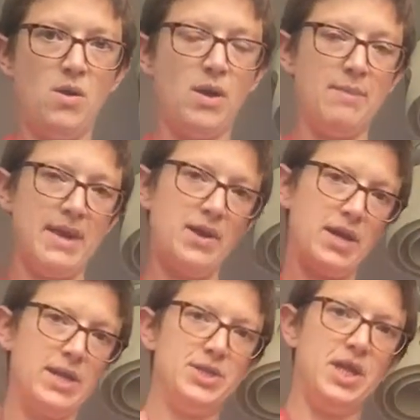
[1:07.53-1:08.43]
what I'm now
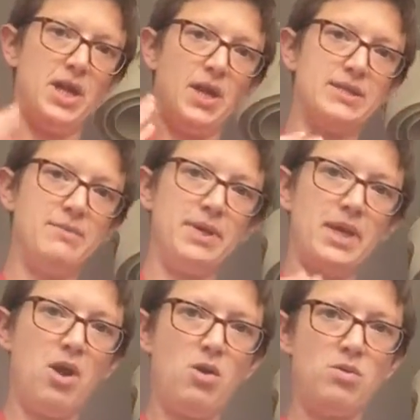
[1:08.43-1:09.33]
going to do is I'm going
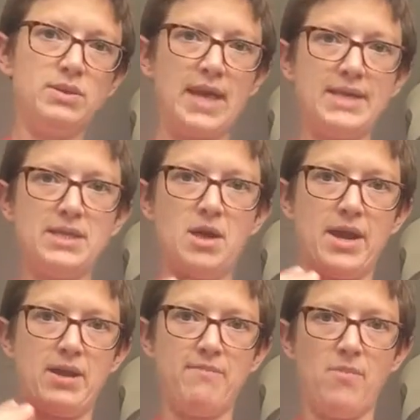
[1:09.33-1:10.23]
to hold that
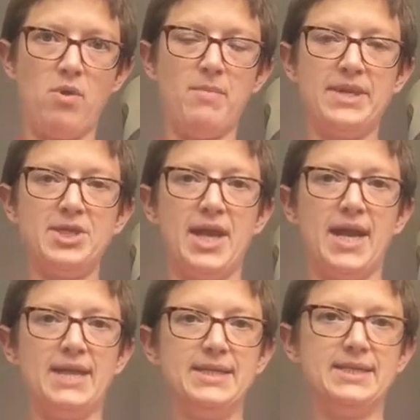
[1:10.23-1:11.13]
tight on my
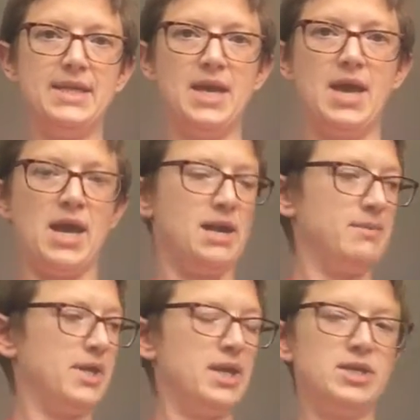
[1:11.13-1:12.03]
chest and
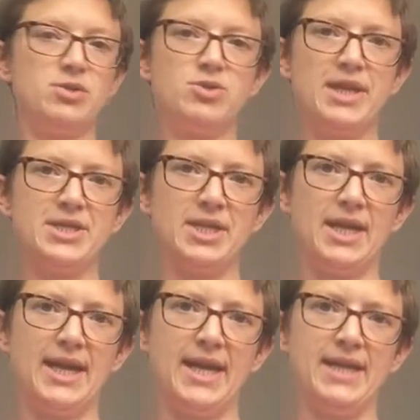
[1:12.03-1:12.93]
I'm going to
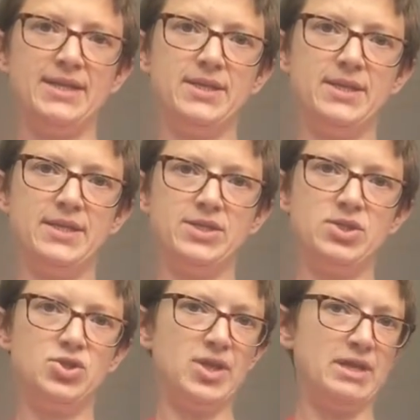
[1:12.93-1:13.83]
gradually,
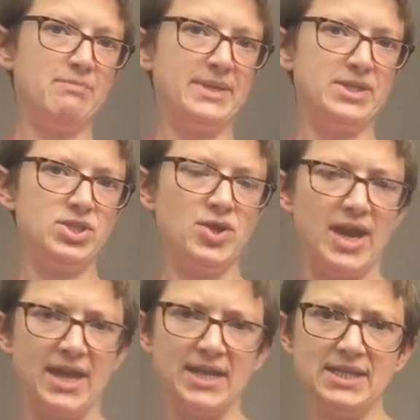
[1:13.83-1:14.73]
strand by
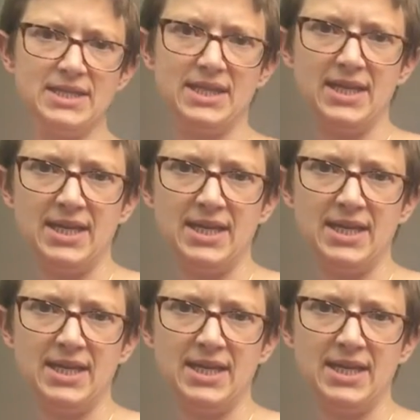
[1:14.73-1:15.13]
strand,